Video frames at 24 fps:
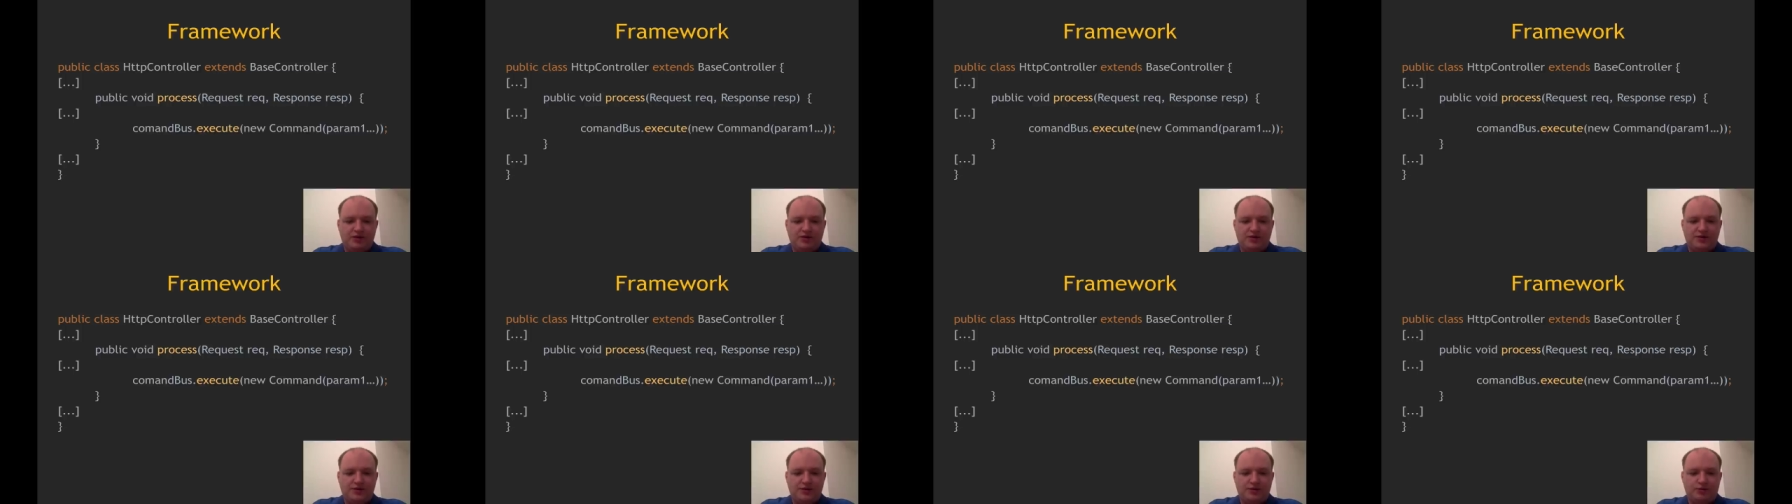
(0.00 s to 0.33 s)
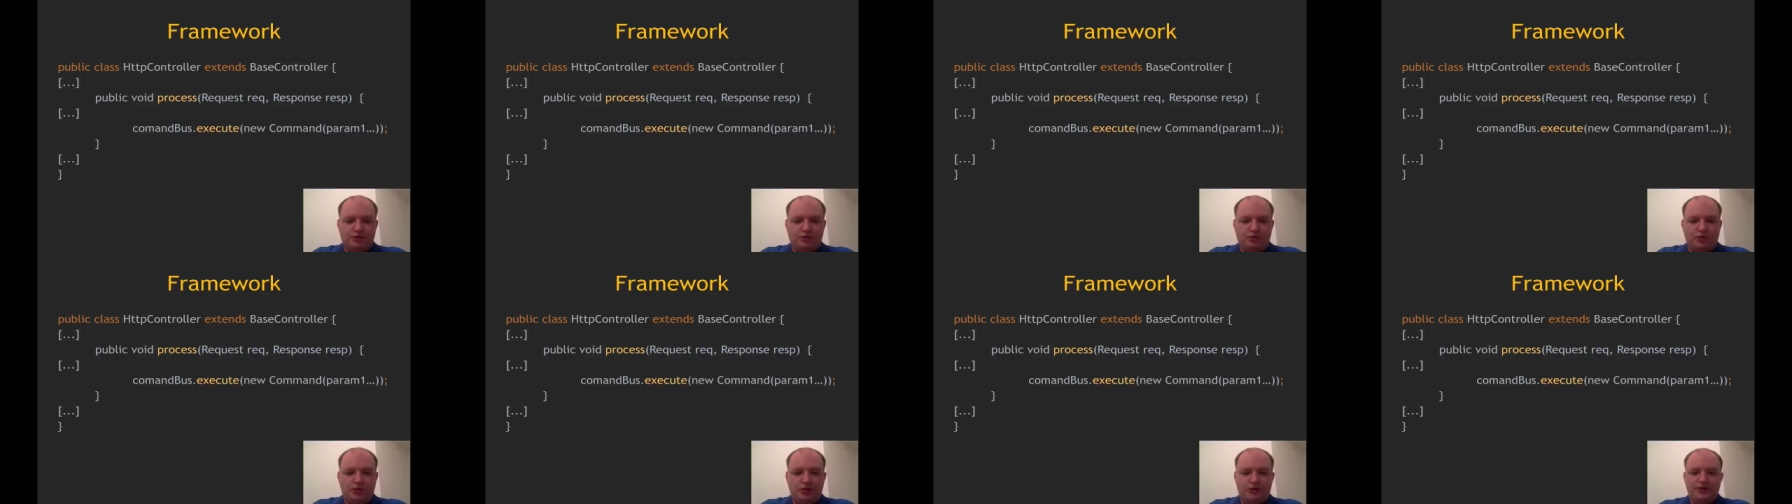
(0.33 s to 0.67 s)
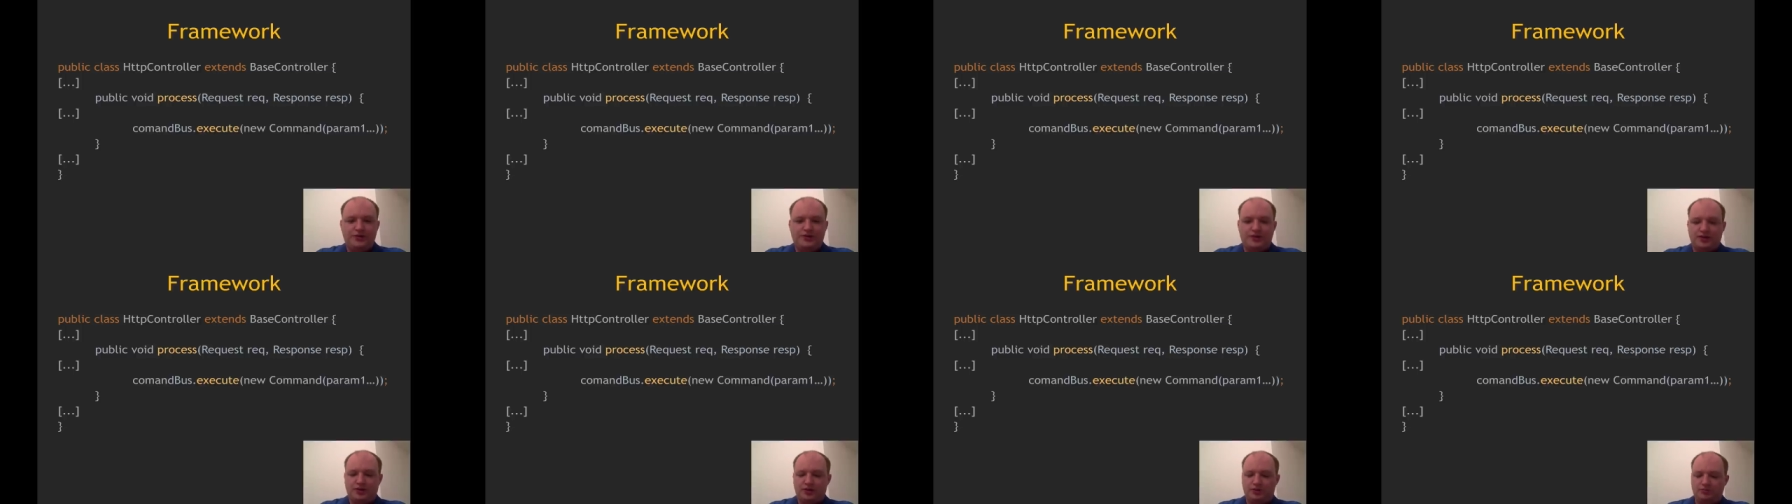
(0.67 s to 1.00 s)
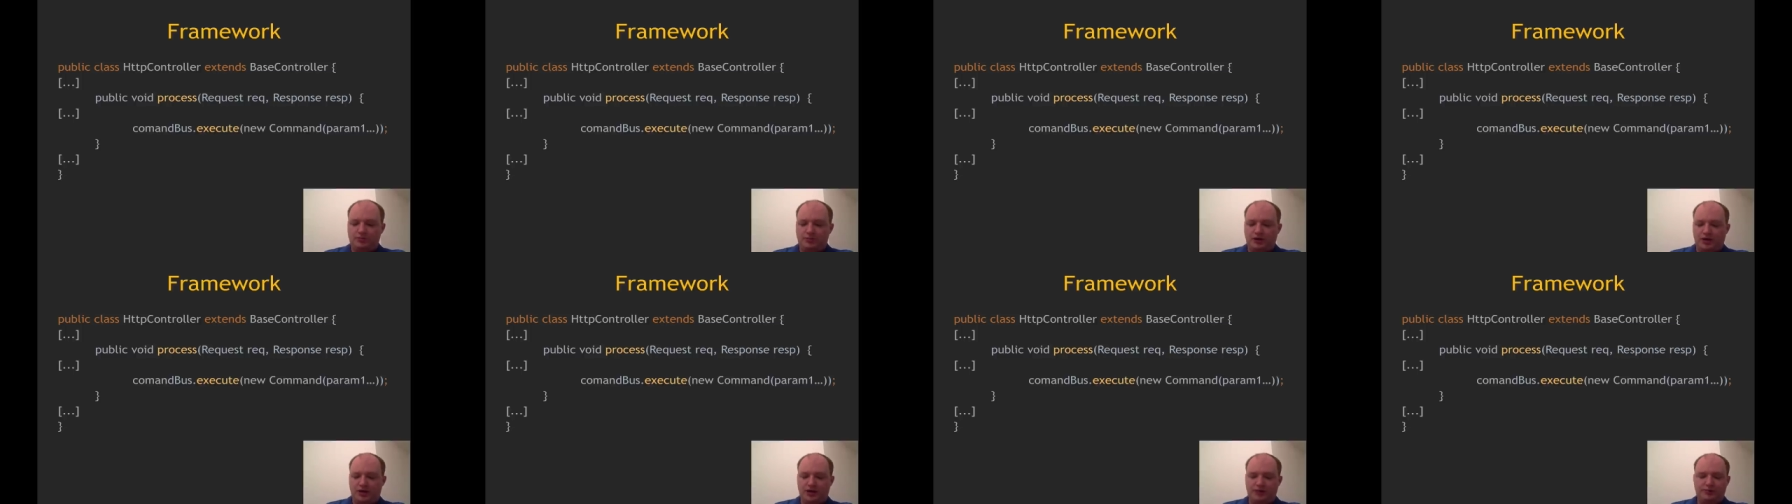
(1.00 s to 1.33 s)
So what is a
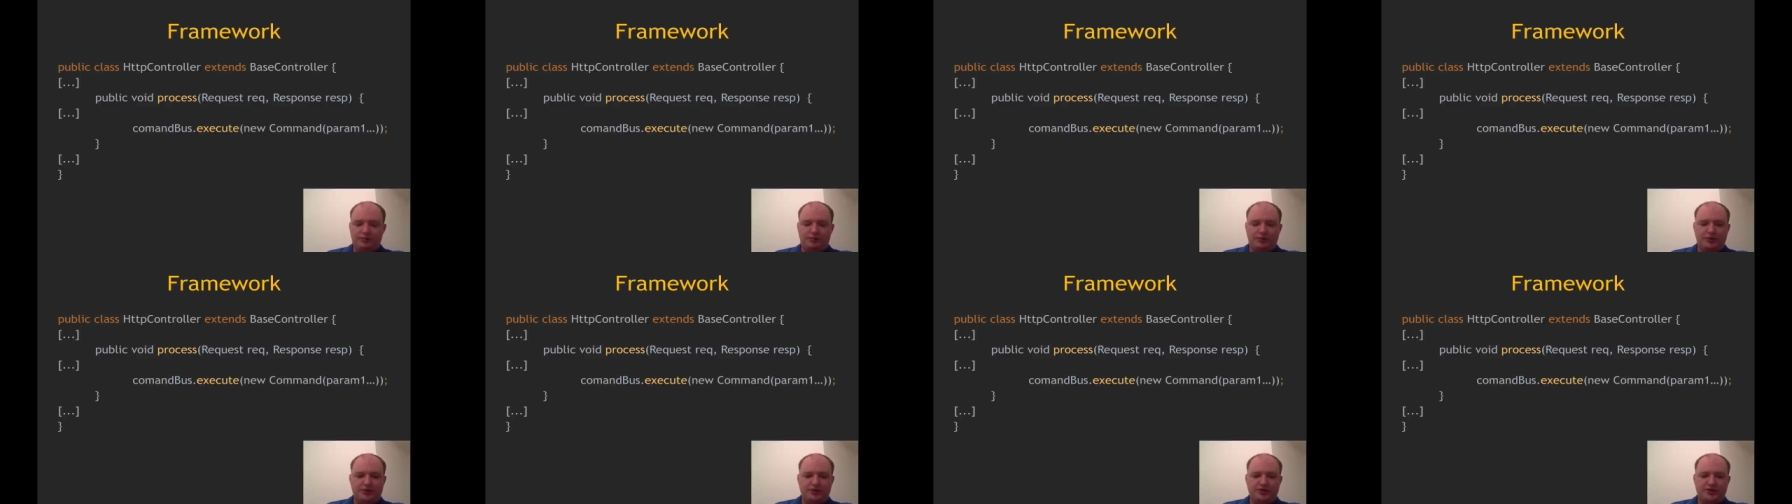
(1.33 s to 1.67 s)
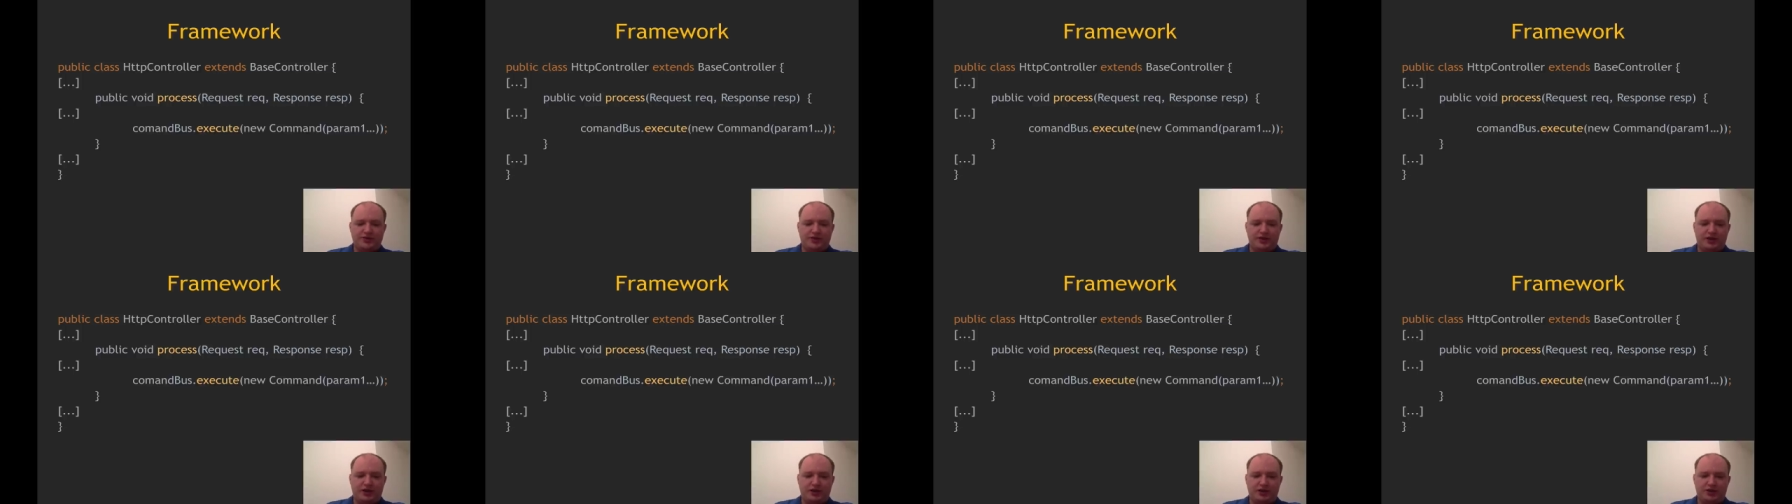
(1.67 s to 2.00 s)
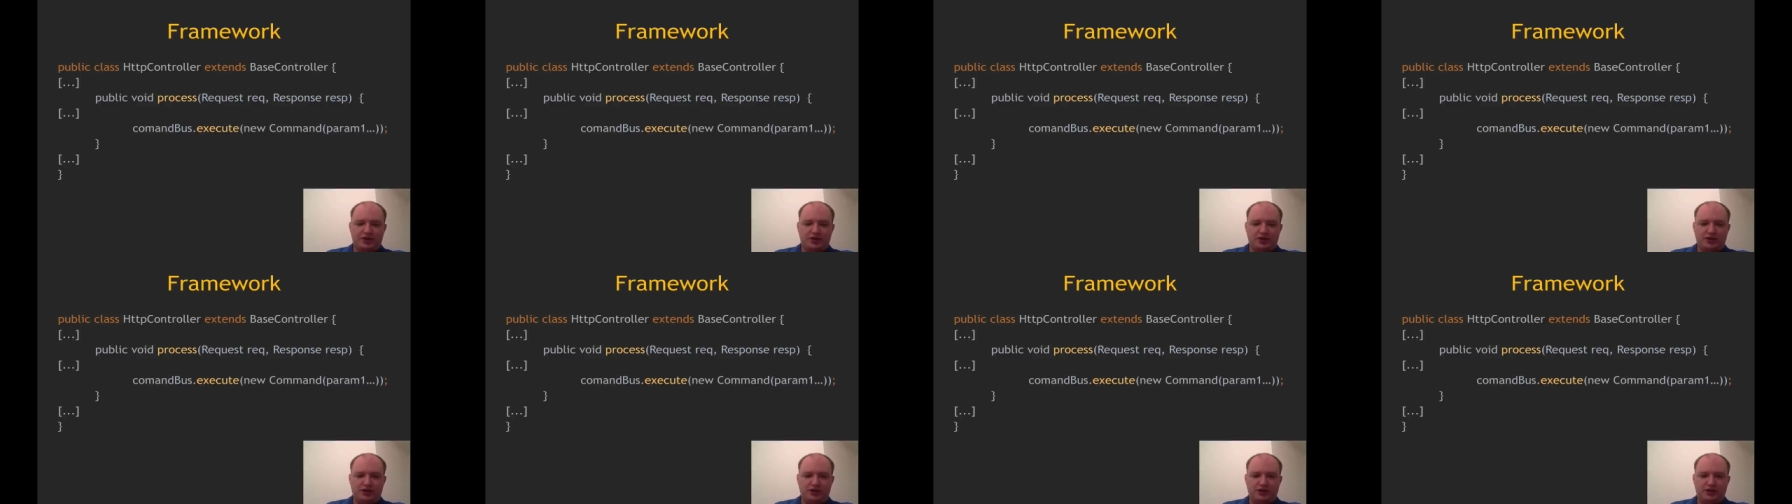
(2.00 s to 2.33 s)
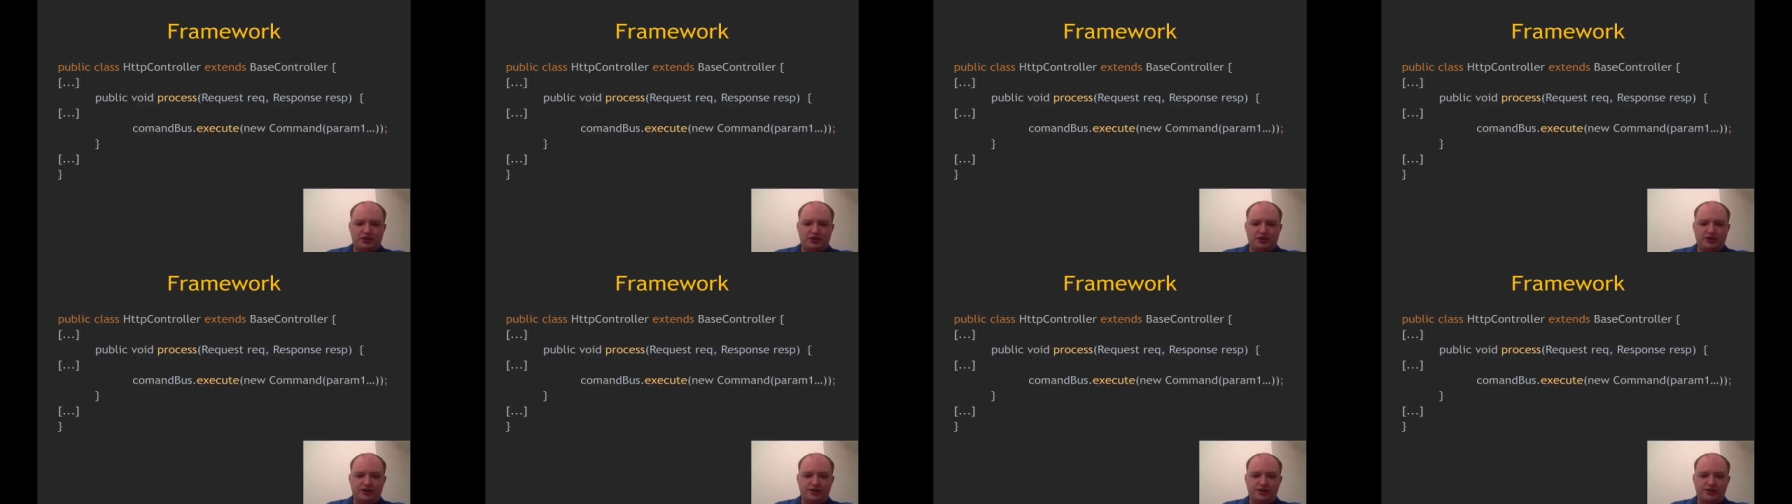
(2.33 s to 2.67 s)
command bus
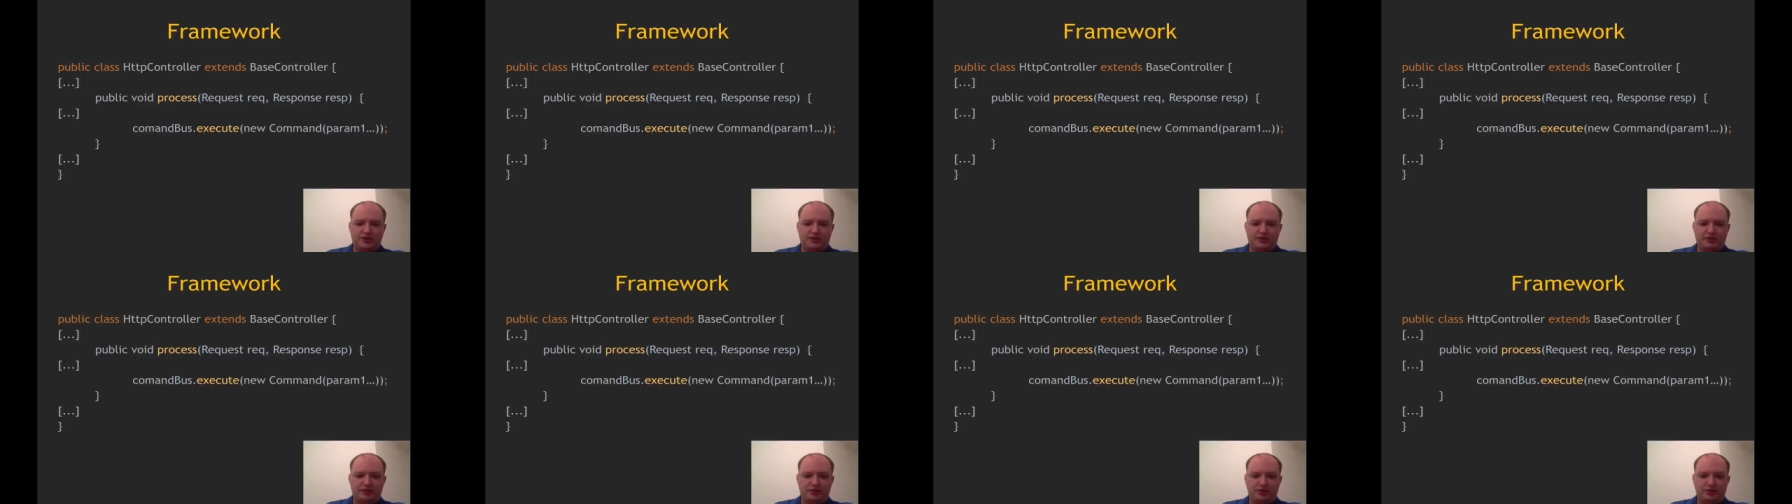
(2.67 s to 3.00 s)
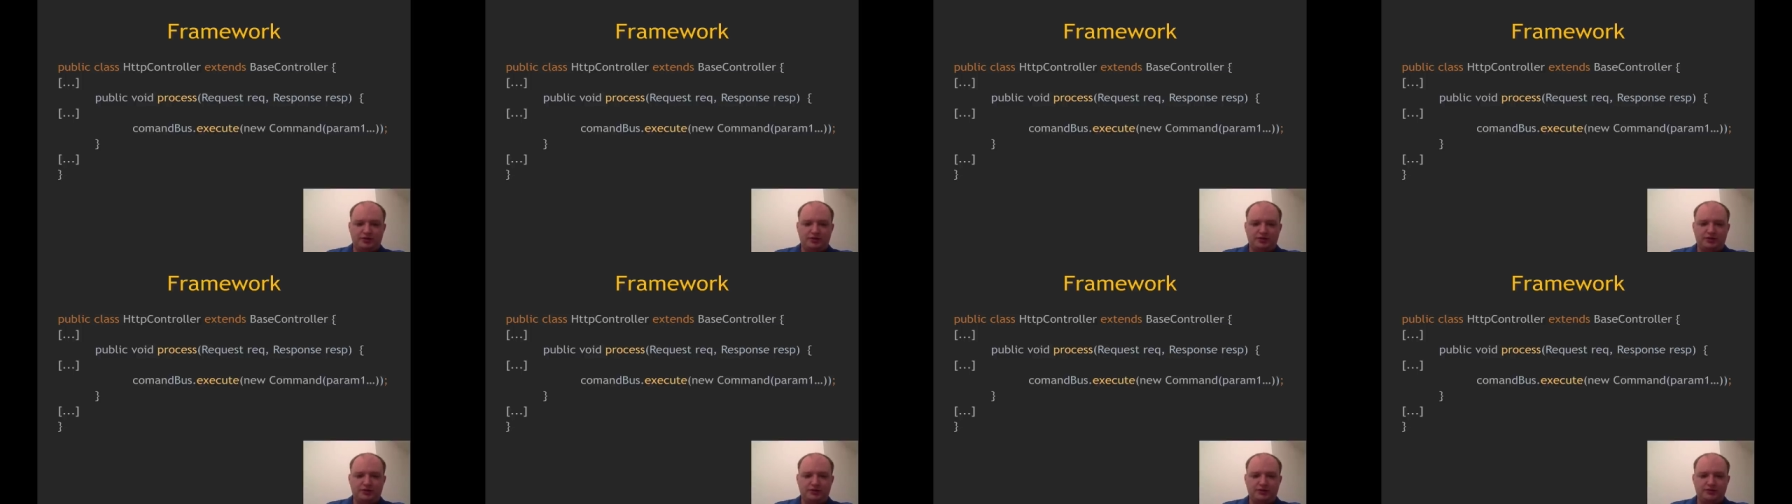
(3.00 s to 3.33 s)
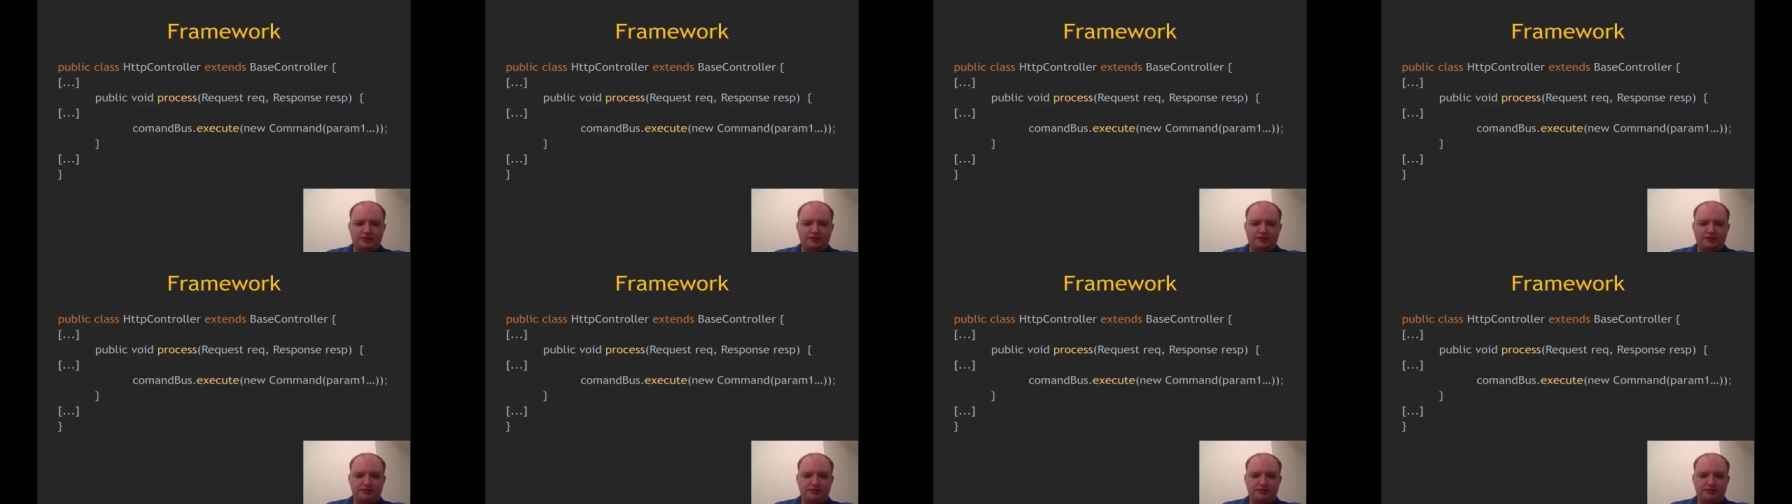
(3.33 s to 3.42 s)
actually? Let's have a look.